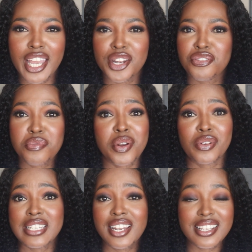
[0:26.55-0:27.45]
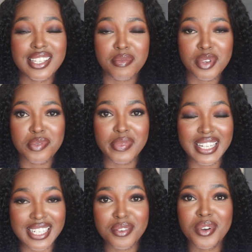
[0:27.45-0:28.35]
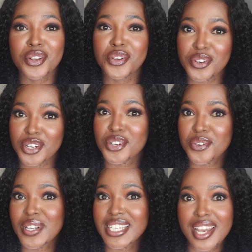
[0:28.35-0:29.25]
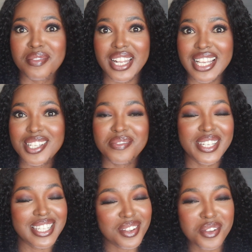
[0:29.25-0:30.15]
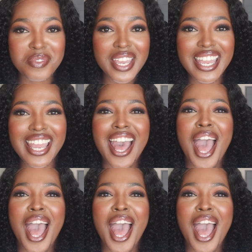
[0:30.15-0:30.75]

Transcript: And if you're my returning subby, you're my day one, you already know what time it is, so please say it with me,